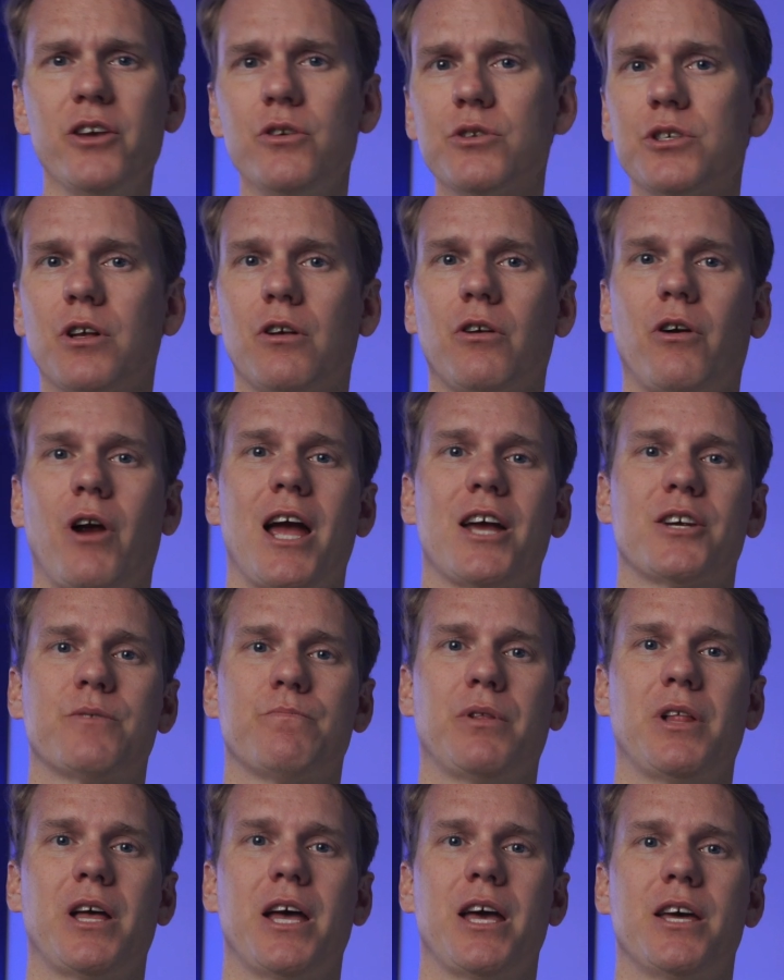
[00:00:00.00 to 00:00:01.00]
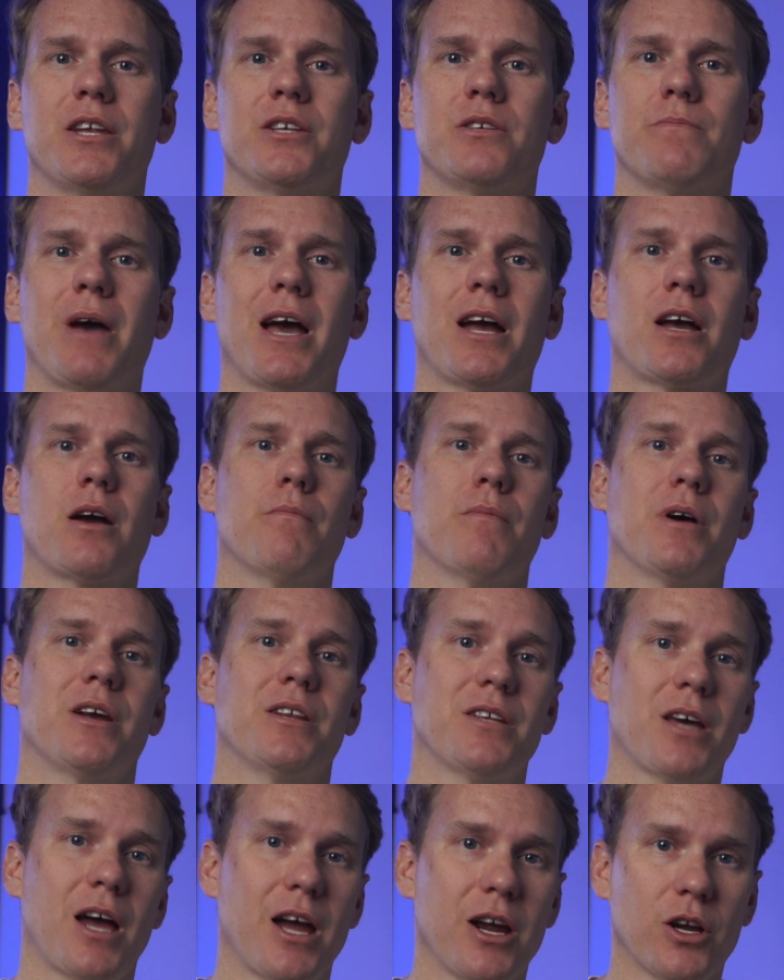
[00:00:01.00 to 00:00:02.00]
use CrashPlan to back up my
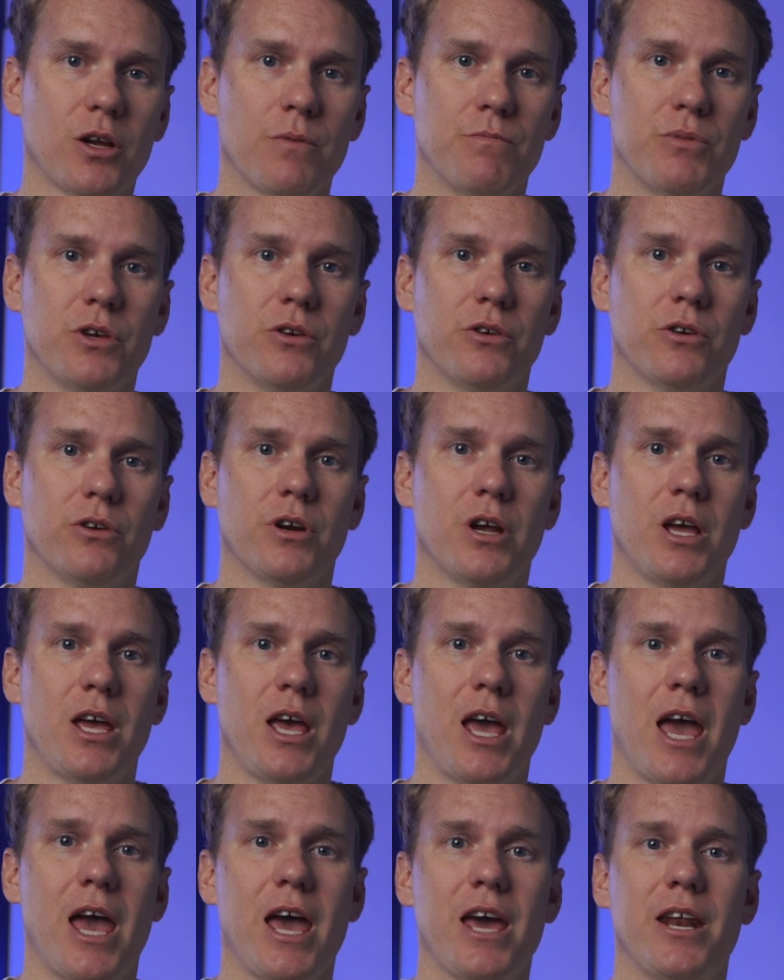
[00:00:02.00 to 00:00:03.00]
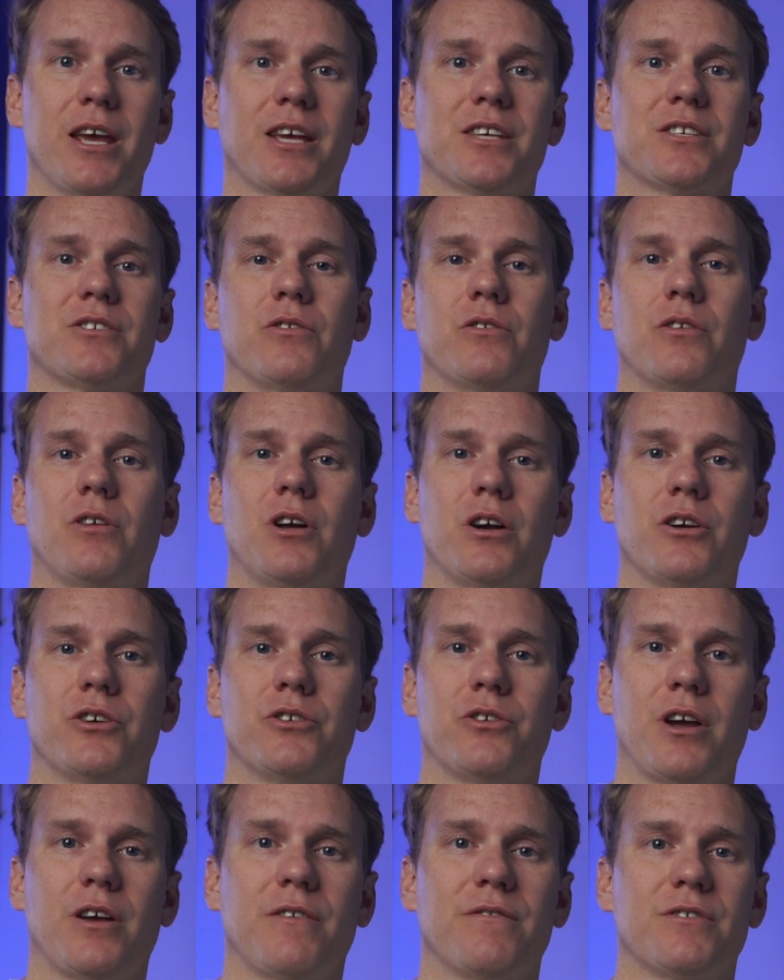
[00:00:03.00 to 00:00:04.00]
entire computer and external hard
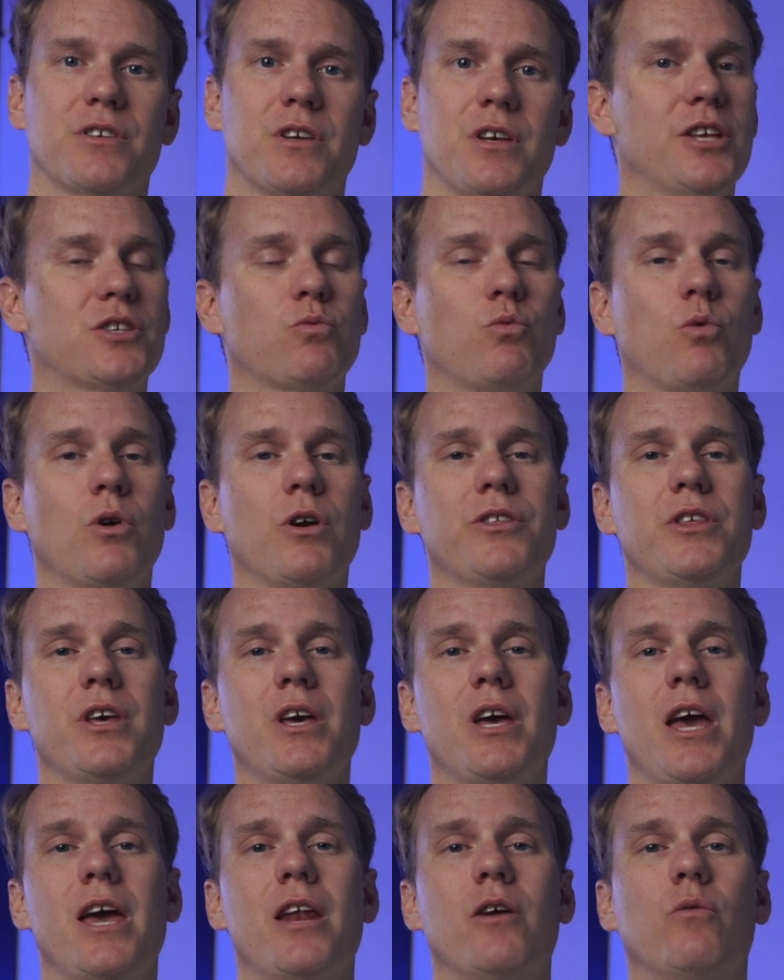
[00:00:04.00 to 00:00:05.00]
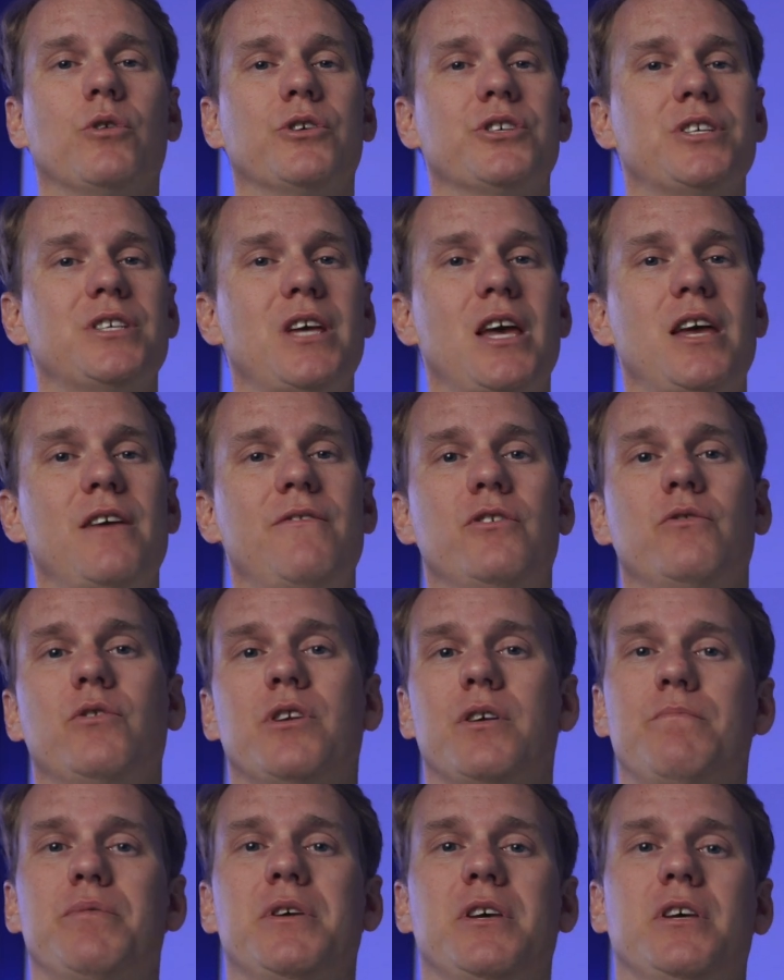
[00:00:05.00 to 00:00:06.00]
drives. It's worth it and it will save you
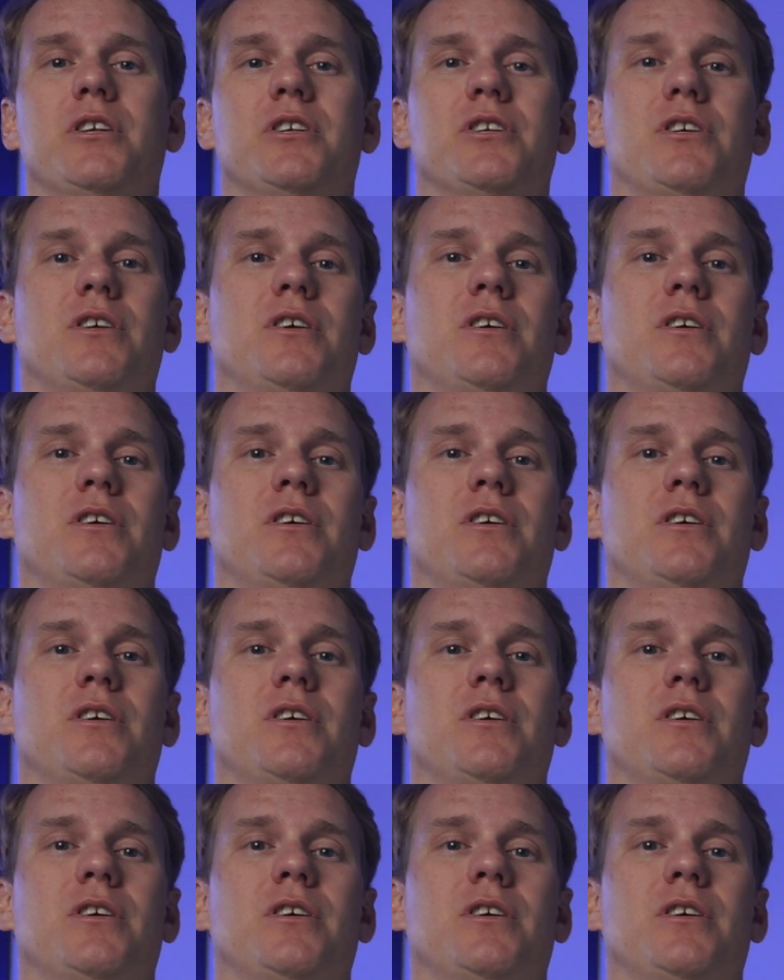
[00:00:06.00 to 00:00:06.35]
in a pinch.